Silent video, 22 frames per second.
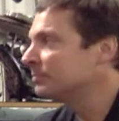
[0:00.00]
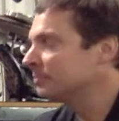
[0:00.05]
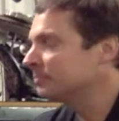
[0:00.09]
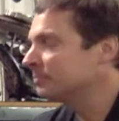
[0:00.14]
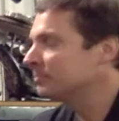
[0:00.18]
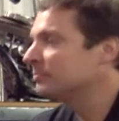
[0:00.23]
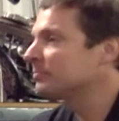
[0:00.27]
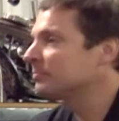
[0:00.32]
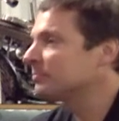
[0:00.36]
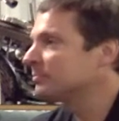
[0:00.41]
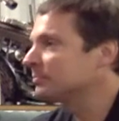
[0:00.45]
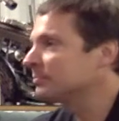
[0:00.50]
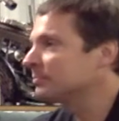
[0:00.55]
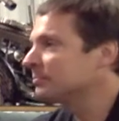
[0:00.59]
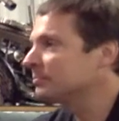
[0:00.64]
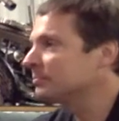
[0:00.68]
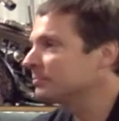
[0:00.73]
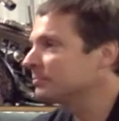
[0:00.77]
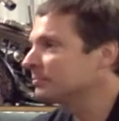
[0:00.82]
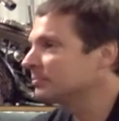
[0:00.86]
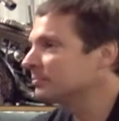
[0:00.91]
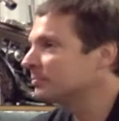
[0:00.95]

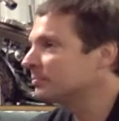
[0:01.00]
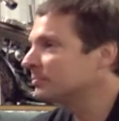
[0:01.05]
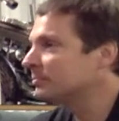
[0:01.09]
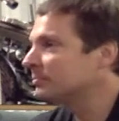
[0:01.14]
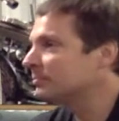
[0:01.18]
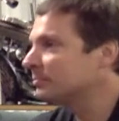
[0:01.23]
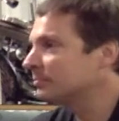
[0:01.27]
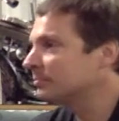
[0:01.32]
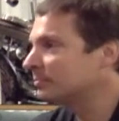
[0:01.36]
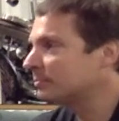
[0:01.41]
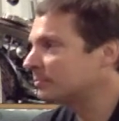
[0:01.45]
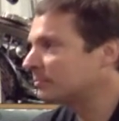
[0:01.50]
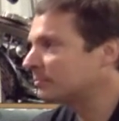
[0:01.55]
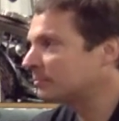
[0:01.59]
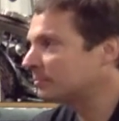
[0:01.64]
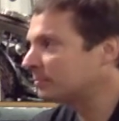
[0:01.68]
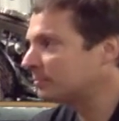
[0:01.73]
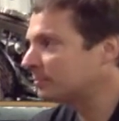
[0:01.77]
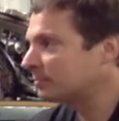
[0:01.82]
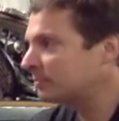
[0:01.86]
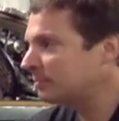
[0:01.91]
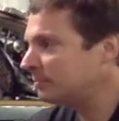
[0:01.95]

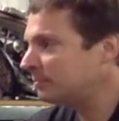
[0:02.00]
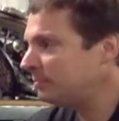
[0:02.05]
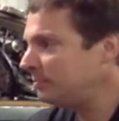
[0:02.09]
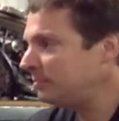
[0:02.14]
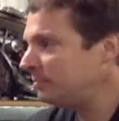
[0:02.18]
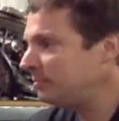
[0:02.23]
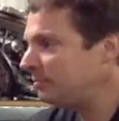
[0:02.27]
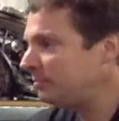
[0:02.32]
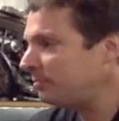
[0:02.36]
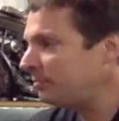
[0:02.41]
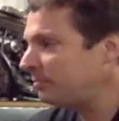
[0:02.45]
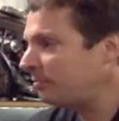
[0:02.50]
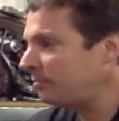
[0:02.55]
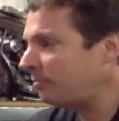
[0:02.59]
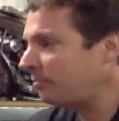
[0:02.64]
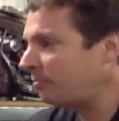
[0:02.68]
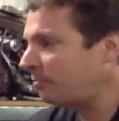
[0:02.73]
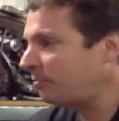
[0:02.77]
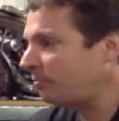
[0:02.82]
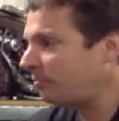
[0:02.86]
No words are spoken by the person on screen.